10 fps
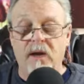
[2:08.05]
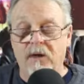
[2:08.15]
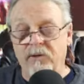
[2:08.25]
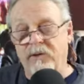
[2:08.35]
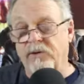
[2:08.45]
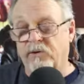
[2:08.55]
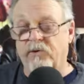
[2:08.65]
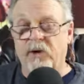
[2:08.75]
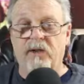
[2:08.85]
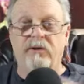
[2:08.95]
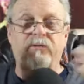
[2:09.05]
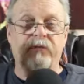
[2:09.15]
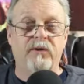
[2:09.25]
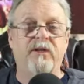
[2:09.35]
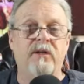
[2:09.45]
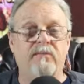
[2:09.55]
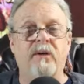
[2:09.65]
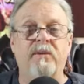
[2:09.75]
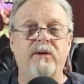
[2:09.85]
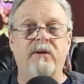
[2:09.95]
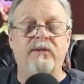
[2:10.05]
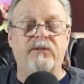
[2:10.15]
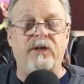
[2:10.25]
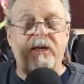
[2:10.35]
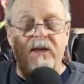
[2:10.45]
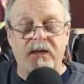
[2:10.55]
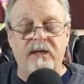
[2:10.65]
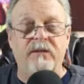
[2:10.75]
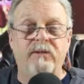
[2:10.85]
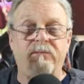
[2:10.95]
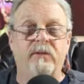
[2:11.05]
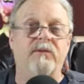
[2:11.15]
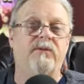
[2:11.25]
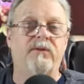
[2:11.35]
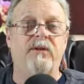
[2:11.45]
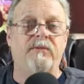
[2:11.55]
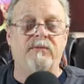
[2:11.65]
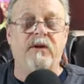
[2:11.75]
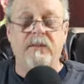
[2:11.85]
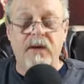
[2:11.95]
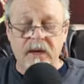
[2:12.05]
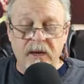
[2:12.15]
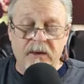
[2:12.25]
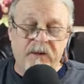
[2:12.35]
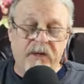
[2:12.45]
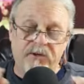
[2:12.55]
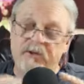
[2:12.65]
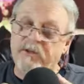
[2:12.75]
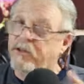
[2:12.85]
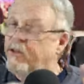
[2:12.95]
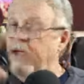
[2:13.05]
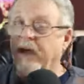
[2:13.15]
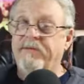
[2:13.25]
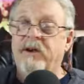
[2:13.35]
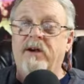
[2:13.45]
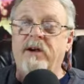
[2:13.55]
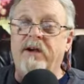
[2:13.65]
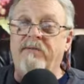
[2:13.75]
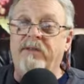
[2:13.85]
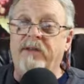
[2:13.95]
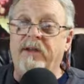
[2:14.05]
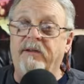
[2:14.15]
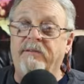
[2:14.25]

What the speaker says: Other than your trailer, the first thing they're probably going to see is the poster to your film, because you should have that on everything.